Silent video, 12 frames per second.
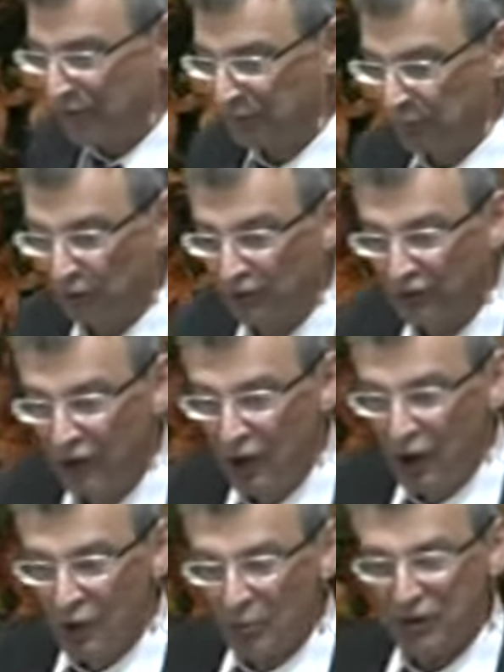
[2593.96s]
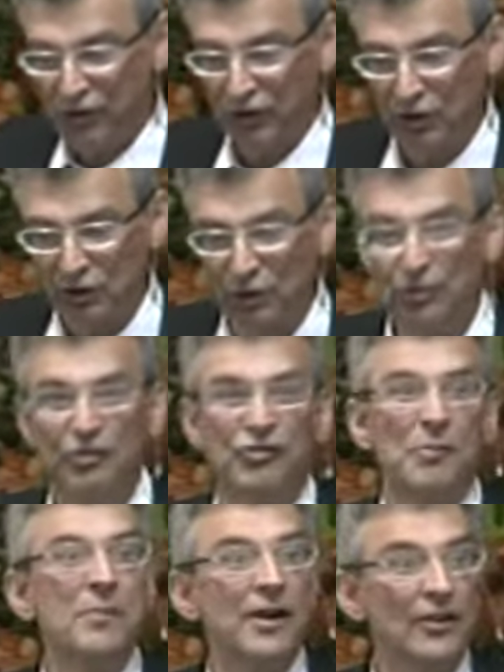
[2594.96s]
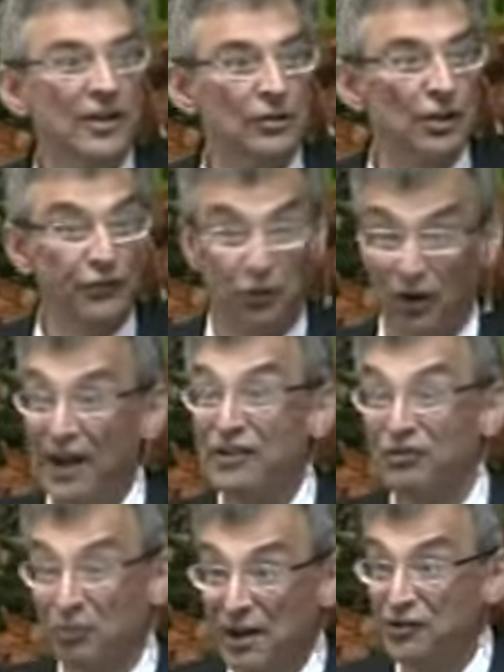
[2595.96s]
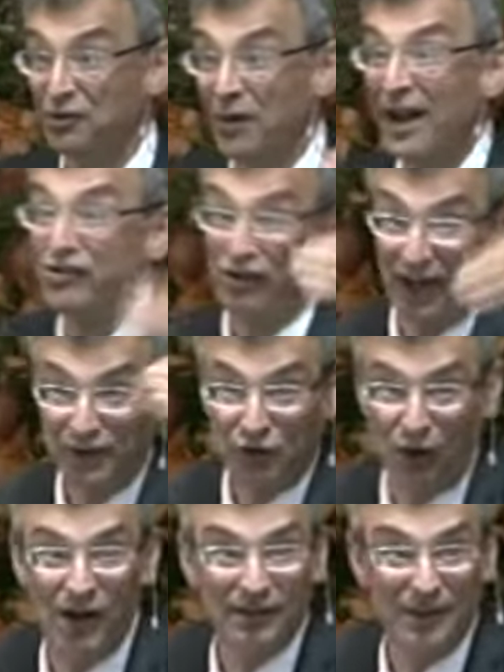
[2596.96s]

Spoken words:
Gospels, which includes the miracle of Christ's resurrection. I